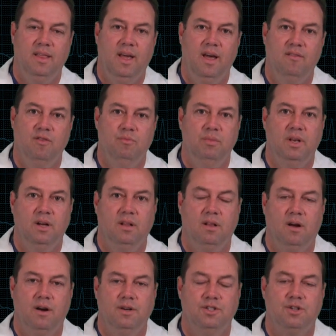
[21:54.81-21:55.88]
They haven't been a
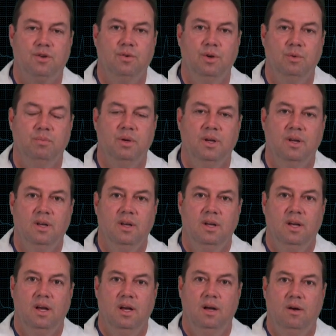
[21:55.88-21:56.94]
large group
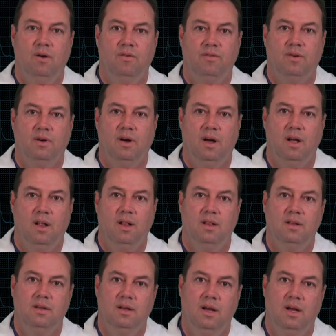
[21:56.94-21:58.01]
uh,
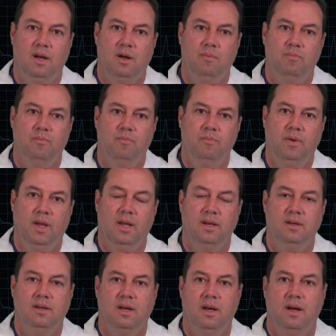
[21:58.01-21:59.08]
overall, um,
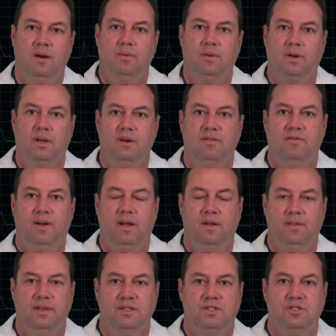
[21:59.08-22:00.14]
and uh, we're going to
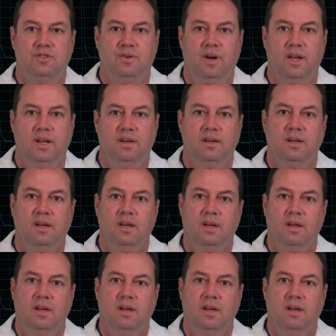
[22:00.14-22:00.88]
follow this trend.